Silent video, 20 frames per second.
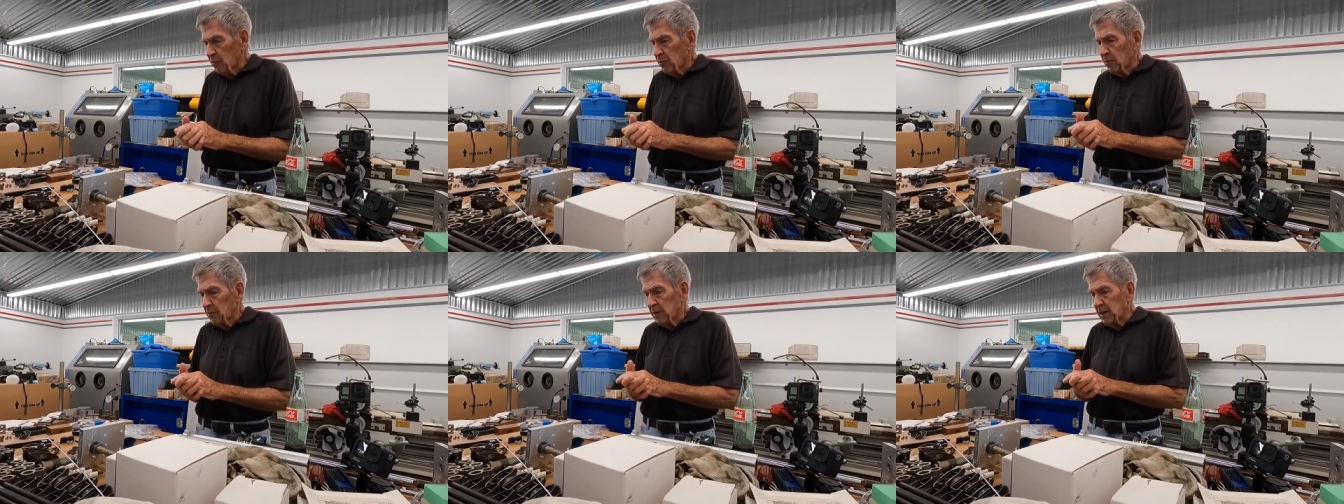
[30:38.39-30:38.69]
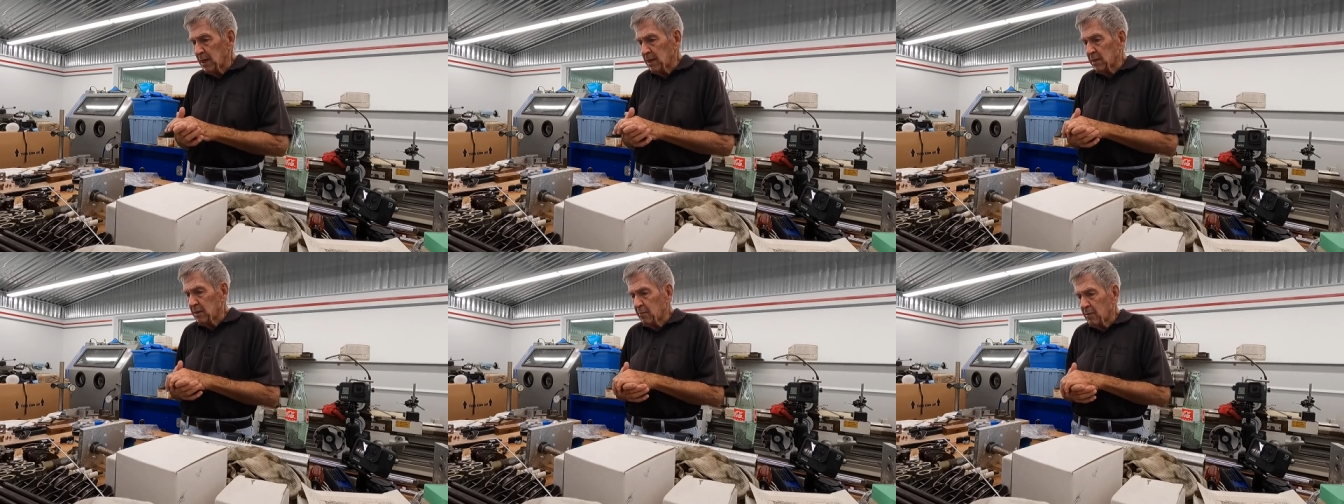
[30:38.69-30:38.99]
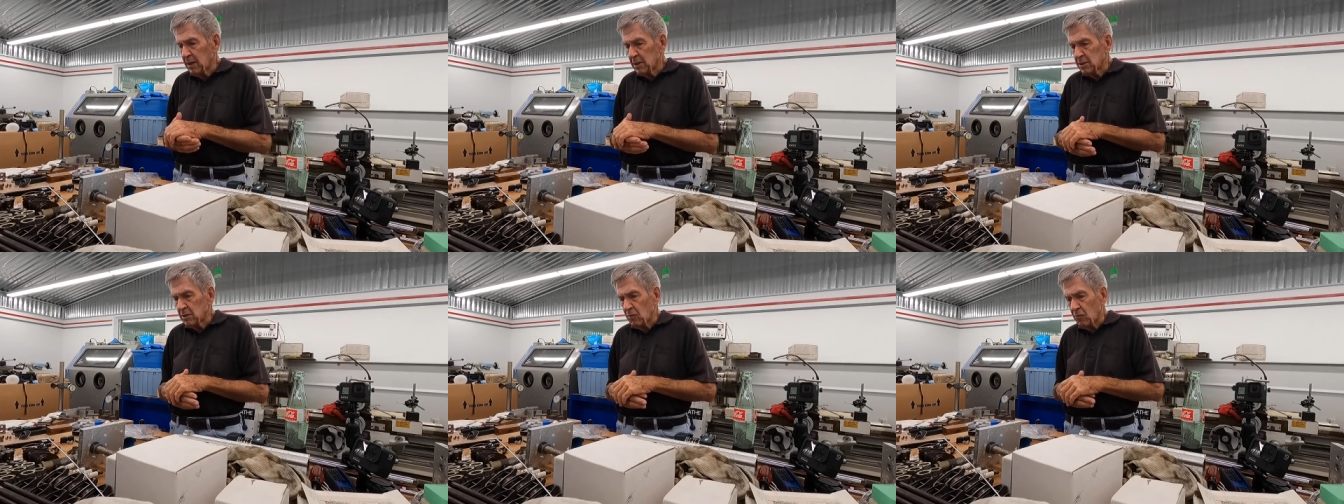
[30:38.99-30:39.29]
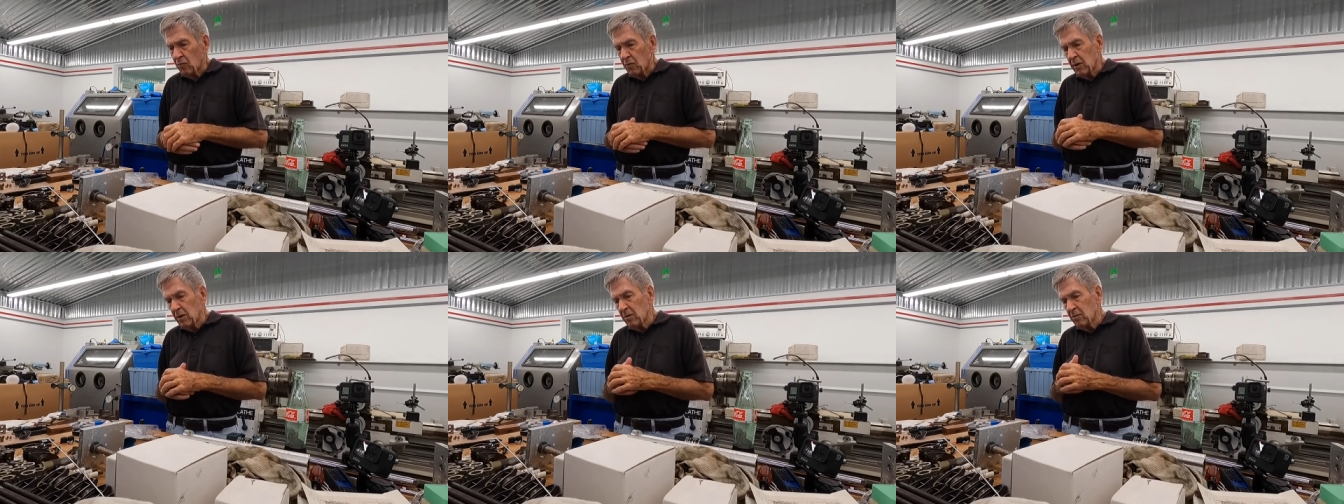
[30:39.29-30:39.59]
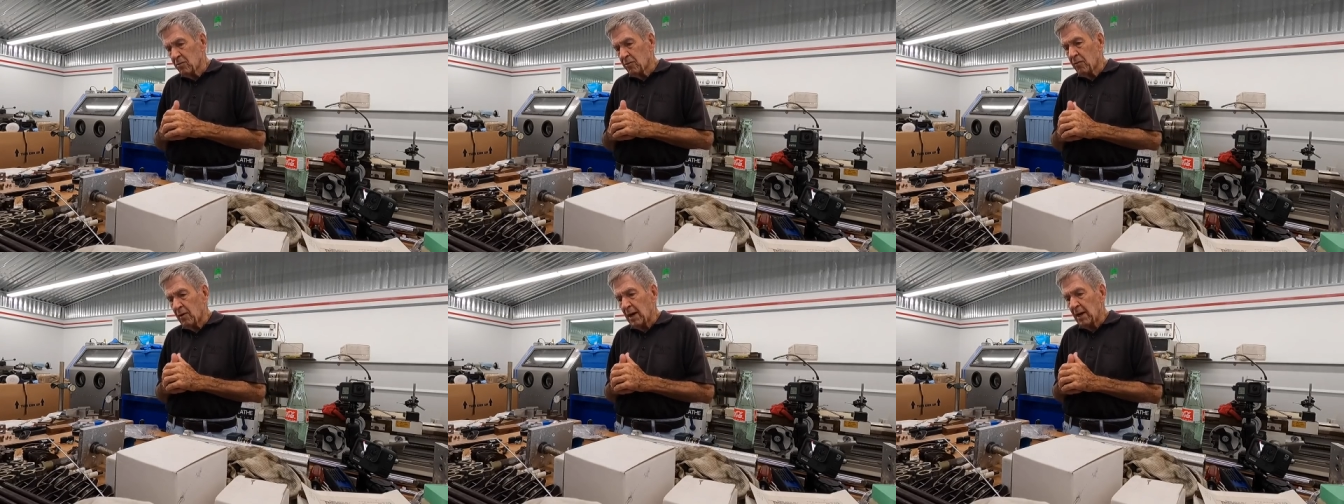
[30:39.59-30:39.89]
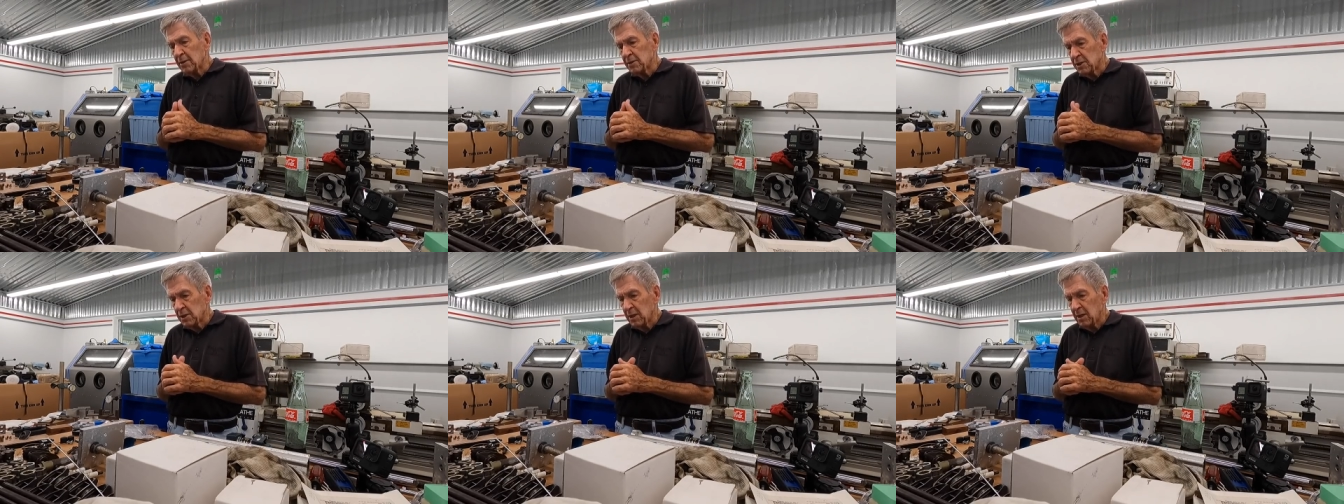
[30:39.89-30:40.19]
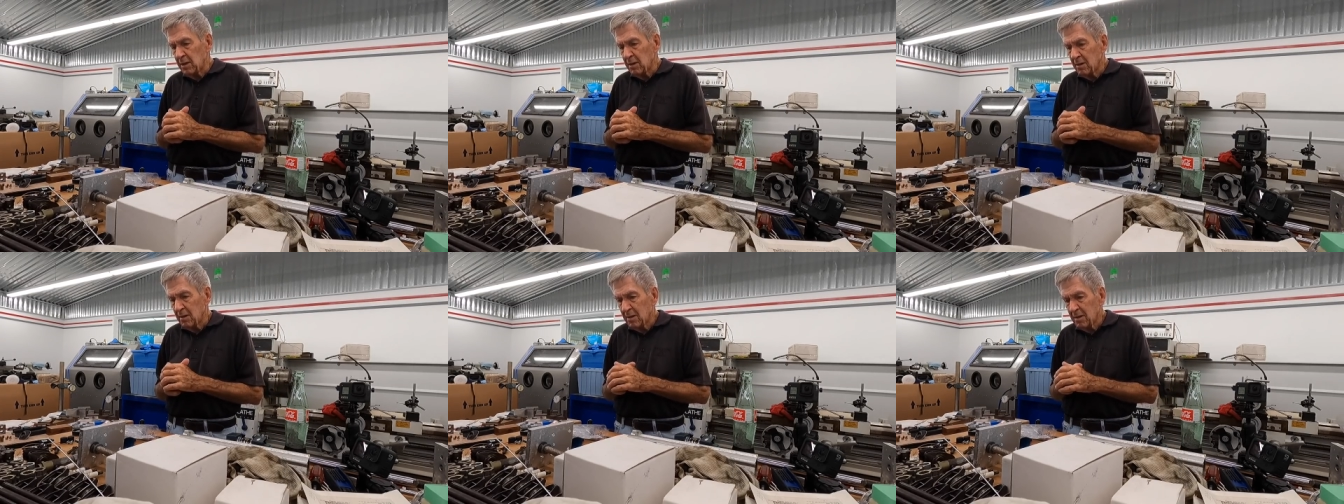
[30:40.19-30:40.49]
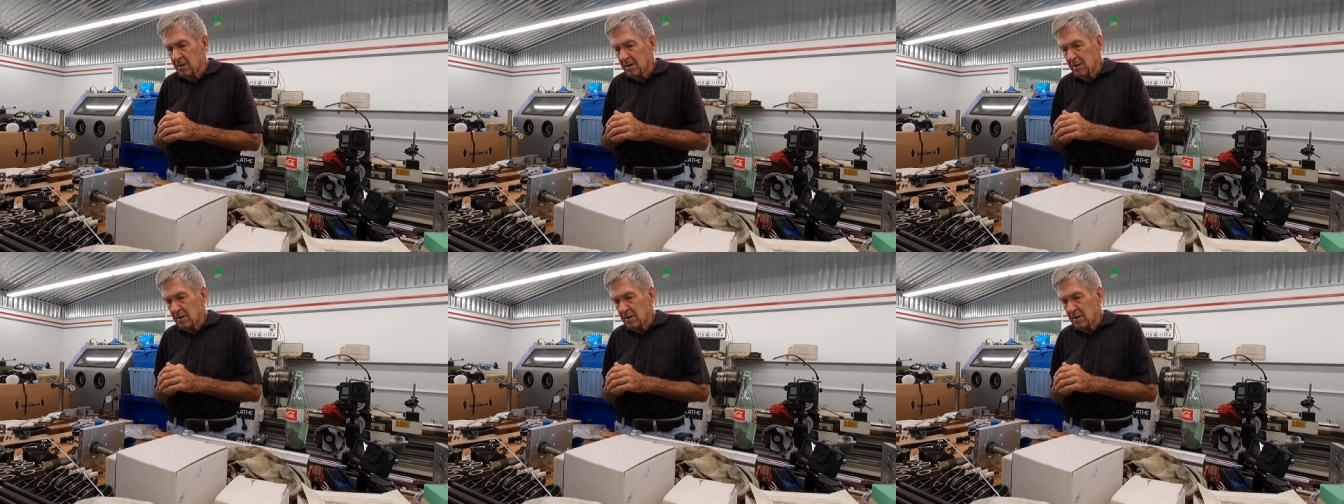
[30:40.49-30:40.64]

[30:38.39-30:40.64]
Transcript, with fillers: their death, it makes a real grouchy,